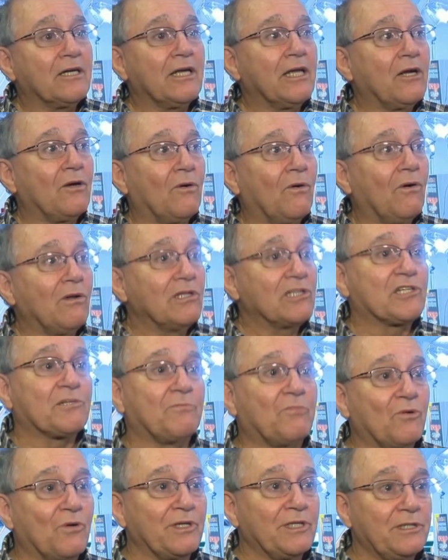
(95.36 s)
going to get all the
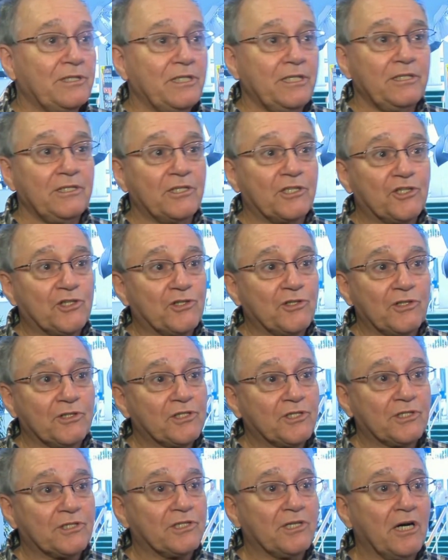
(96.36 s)
support you need in your
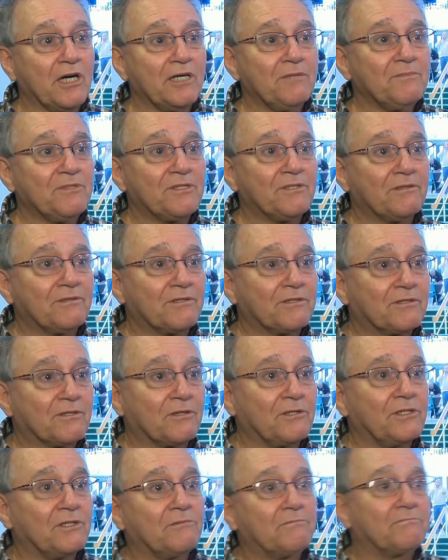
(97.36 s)
church at times.
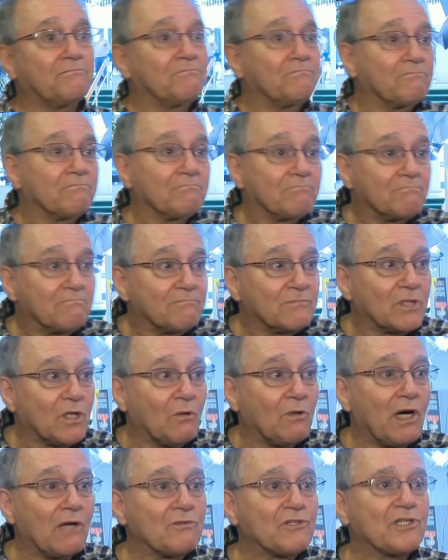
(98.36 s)
So you
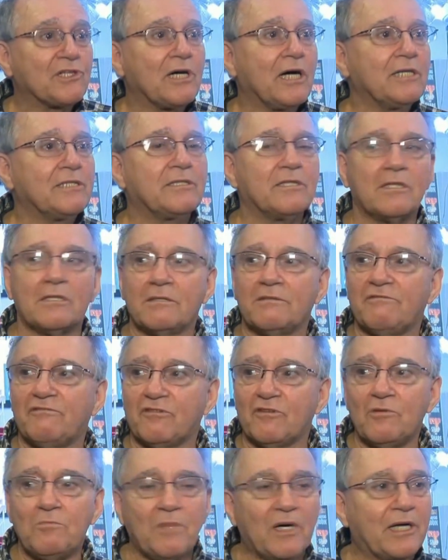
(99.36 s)
go outside to the
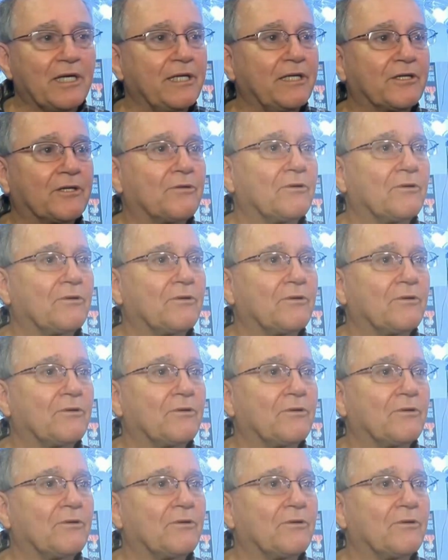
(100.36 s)
full body of